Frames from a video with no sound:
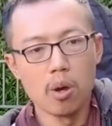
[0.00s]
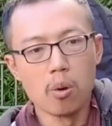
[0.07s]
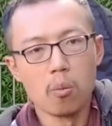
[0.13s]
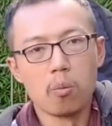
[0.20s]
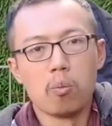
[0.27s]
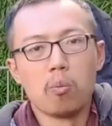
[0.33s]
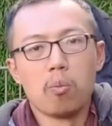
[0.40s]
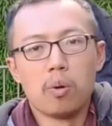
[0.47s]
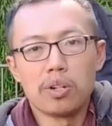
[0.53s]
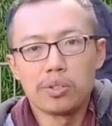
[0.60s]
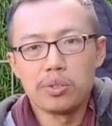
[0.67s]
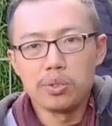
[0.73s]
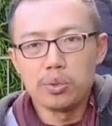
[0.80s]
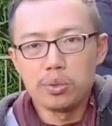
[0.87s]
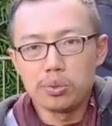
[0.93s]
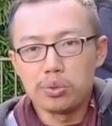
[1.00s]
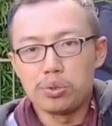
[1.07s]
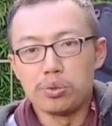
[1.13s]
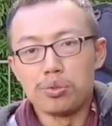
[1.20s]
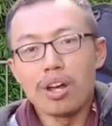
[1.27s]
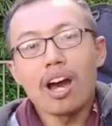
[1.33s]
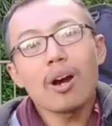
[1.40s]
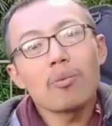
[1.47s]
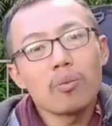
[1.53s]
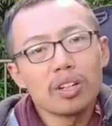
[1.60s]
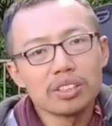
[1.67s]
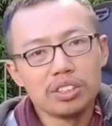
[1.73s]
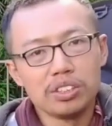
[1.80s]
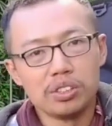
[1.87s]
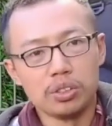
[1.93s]
what you do not want to
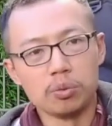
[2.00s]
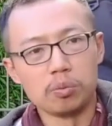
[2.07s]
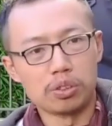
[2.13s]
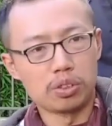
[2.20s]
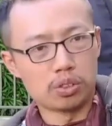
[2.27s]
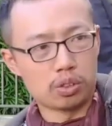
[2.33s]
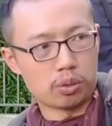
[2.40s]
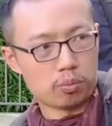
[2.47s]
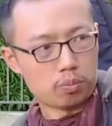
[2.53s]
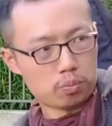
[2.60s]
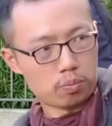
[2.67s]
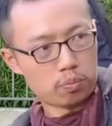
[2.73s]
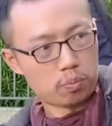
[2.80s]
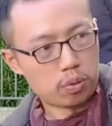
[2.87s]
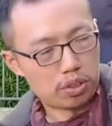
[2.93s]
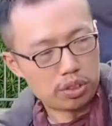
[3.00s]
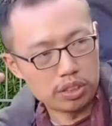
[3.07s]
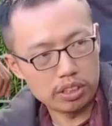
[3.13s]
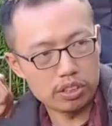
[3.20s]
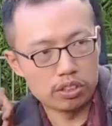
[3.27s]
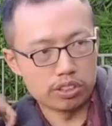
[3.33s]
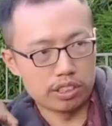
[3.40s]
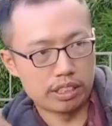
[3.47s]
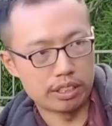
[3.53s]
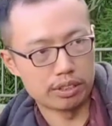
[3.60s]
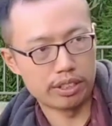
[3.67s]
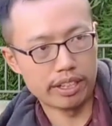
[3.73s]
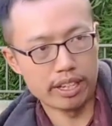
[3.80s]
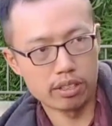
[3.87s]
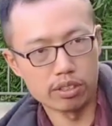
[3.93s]
do when you're proceeding to security and
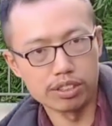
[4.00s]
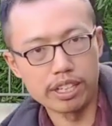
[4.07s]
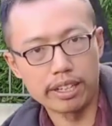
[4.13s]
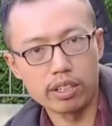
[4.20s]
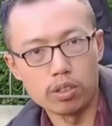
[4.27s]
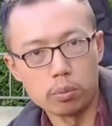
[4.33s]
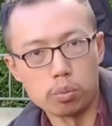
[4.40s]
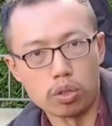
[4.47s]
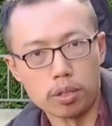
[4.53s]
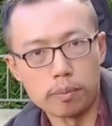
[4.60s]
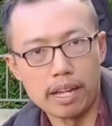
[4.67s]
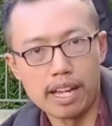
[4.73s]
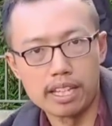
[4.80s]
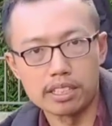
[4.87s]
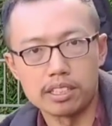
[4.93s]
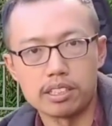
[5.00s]
they're checking your boarding pass